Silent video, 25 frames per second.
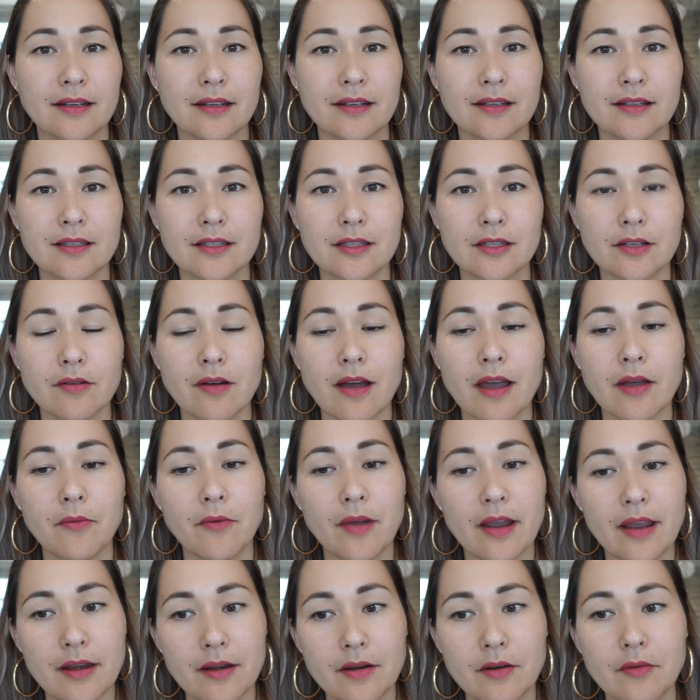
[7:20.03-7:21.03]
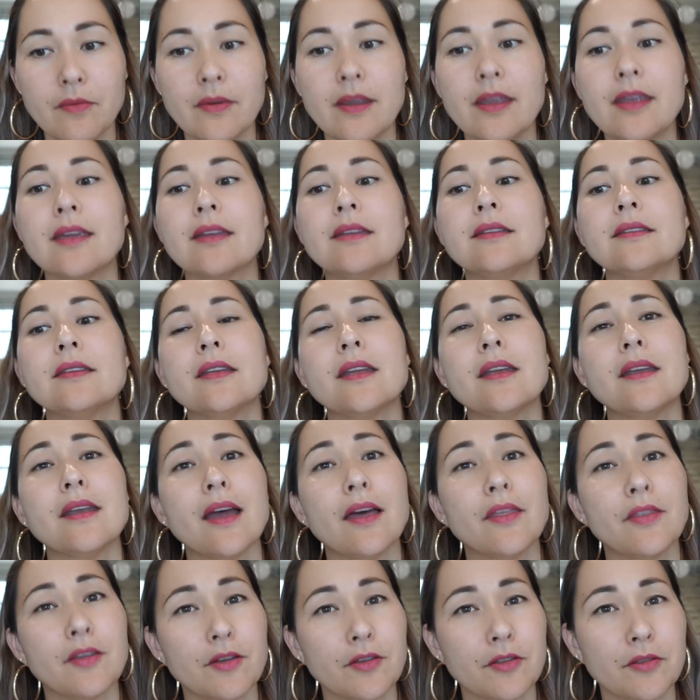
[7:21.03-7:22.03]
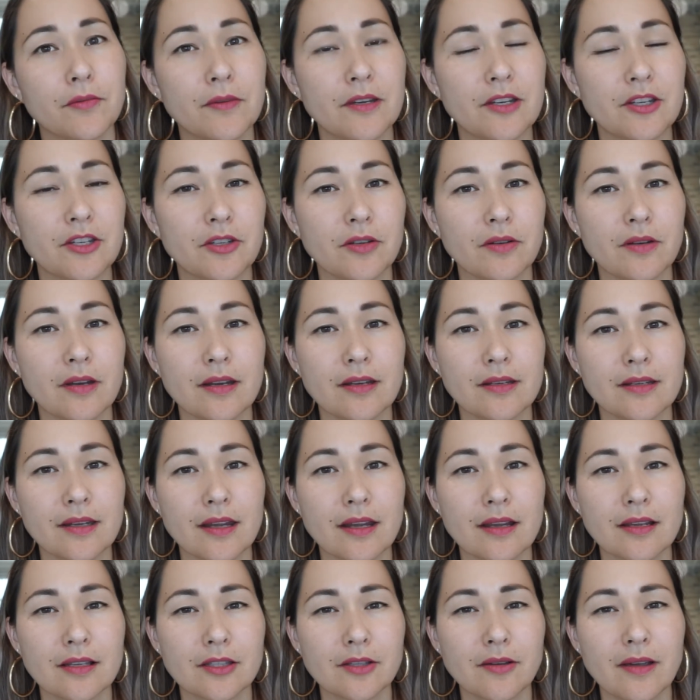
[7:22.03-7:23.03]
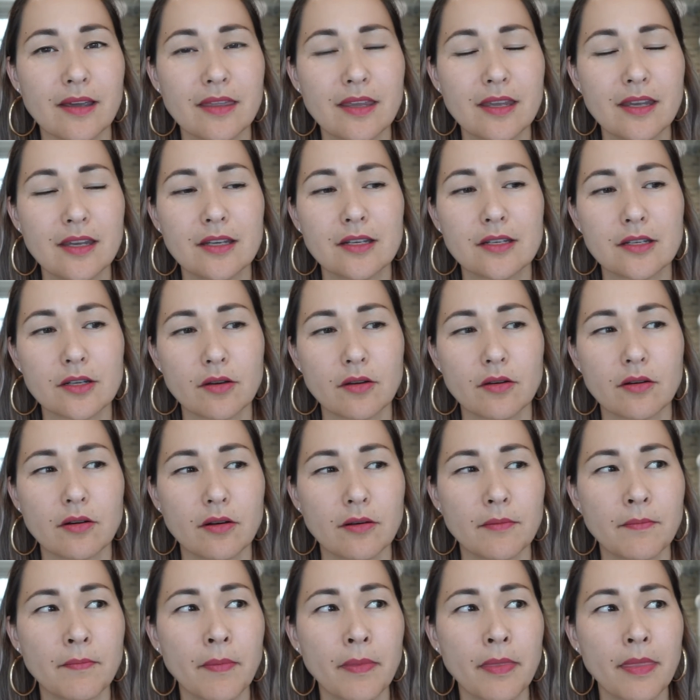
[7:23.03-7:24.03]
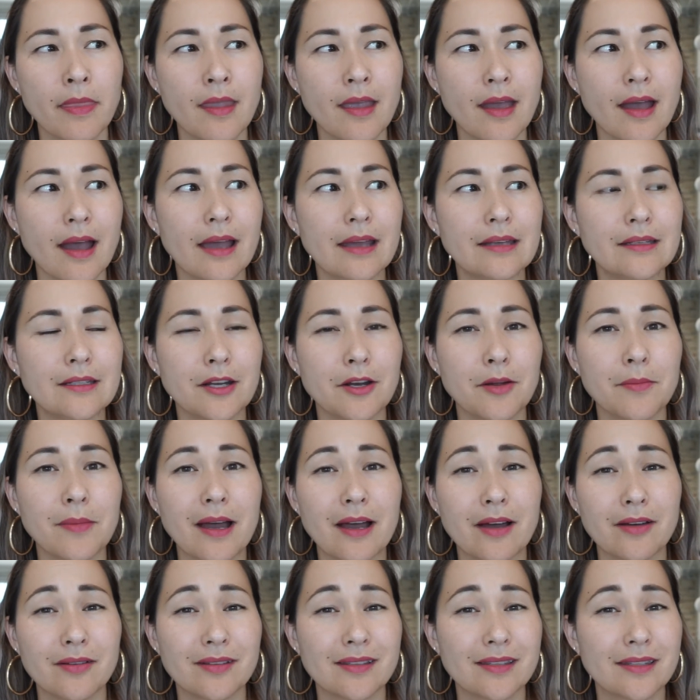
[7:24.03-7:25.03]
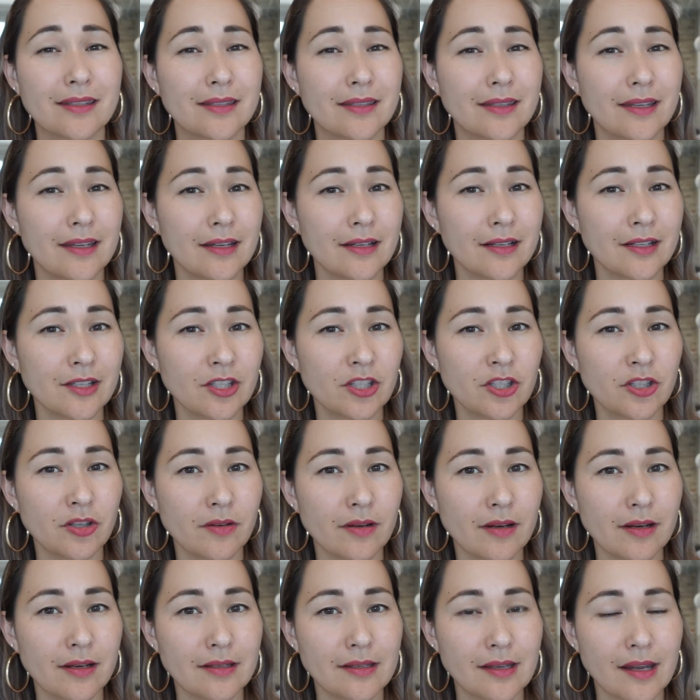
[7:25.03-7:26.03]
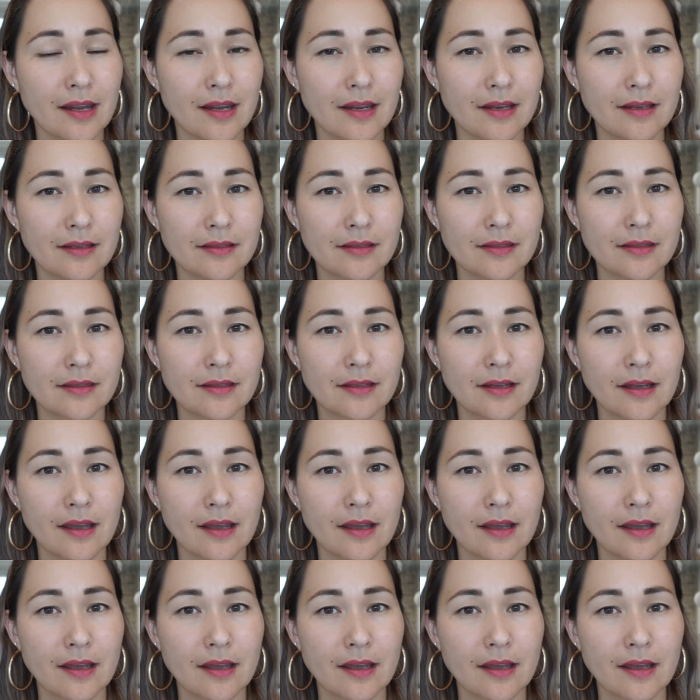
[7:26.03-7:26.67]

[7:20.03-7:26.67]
And so I waited a week and did another 3 shooting days. So I think in total, I did about 6 shooting days,